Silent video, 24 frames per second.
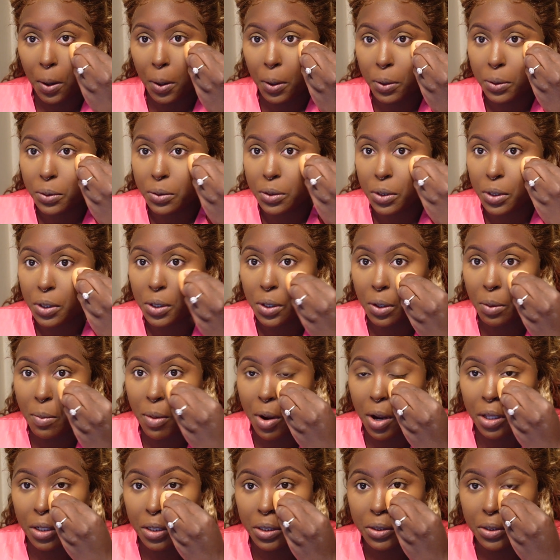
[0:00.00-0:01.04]
You can
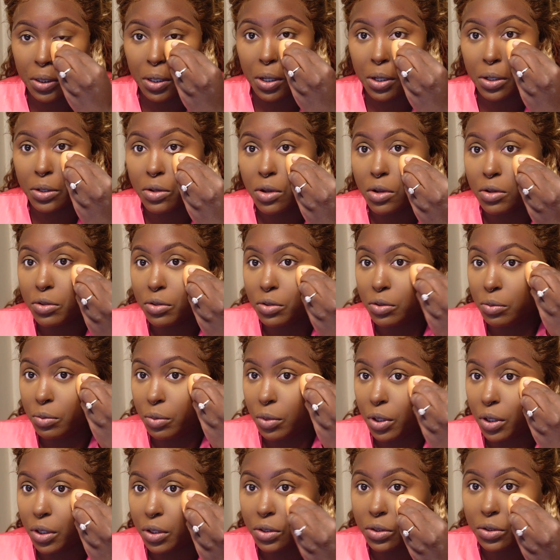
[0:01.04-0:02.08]
barely see, not too
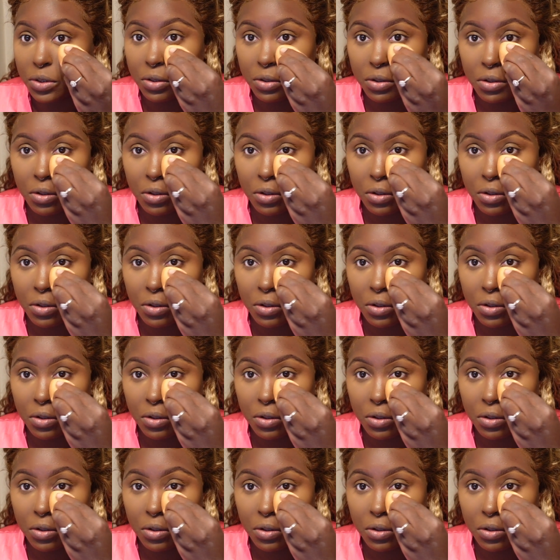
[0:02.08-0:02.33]
much.